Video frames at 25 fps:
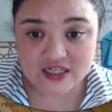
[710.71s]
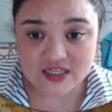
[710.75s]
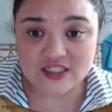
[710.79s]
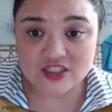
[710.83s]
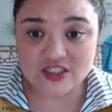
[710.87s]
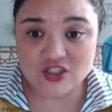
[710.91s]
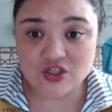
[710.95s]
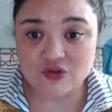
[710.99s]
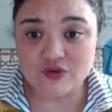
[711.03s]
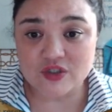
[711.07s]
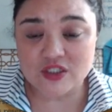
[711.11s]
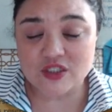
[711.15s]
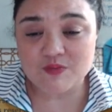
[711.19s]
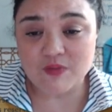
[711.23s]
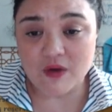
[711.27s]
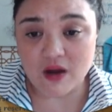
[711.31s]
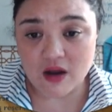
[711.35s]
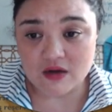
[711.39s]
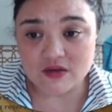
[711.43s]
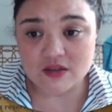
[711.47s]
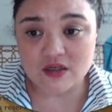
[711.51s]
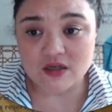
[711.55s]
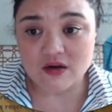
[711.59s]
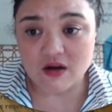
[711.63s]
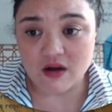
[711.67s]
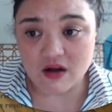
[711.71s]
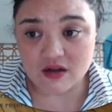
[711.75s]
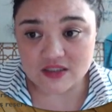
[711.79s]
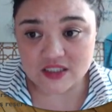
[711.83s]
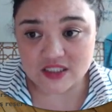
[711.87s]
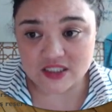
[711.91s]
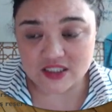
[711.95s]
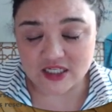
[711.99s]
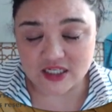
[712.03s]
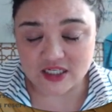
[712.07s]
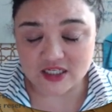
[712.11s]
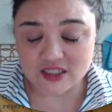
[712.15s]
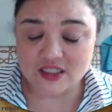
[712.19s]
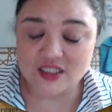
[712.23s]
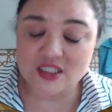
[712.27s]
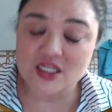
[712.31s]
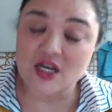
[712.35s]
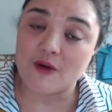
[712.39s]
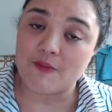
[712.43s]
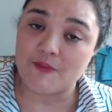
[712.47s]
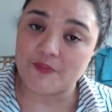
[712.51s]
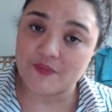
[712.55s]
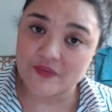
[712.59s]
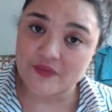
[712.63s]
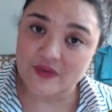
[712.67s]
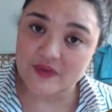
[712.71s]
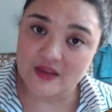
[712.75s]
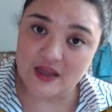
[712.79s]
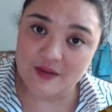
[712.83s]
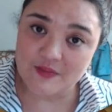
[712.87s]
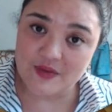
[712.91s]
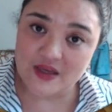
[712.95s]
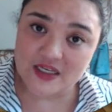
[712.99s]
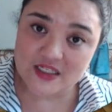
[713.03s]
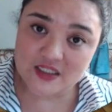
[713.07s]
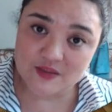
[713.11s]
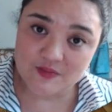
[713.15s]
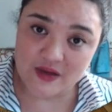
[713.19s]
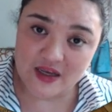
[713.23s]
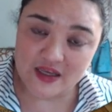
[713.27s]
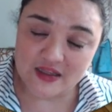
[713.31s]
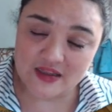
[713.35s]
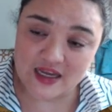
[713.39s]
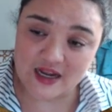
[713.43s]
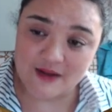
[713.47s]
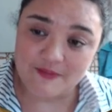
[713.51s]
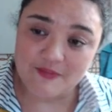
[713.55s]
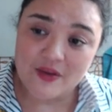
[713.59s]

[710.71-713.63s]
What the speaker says: to respond are constant. So let me explain that.